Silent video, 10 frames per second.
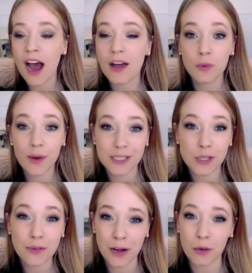Otherwise,
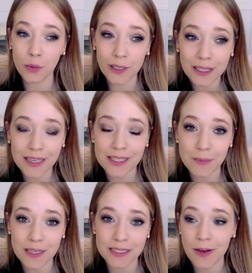you've got a really
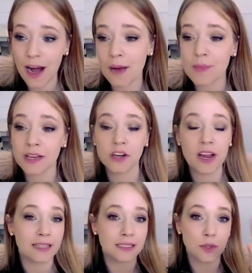expensive hobby on your
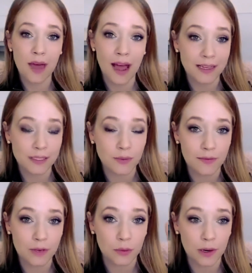hands. So that is
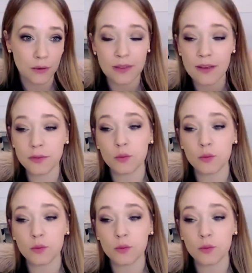revenue runway level